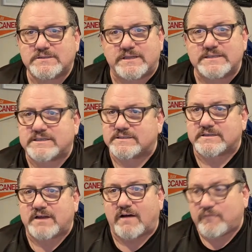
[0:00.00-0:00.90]
This is a
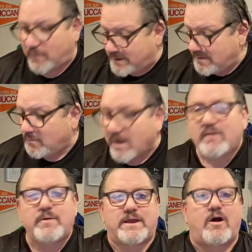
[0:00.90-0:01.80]
tough one. Why
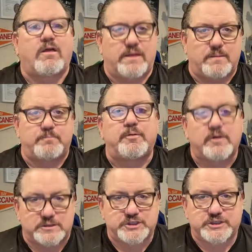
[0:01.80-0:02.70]
don't we call it a
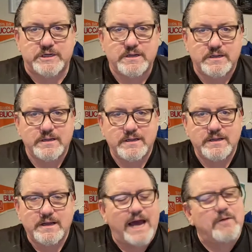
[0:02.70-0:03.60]
push?
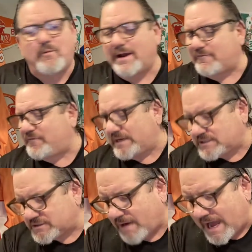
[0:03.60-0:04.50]
I don't want a
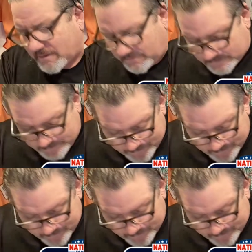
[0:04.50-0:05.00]
fence straddle.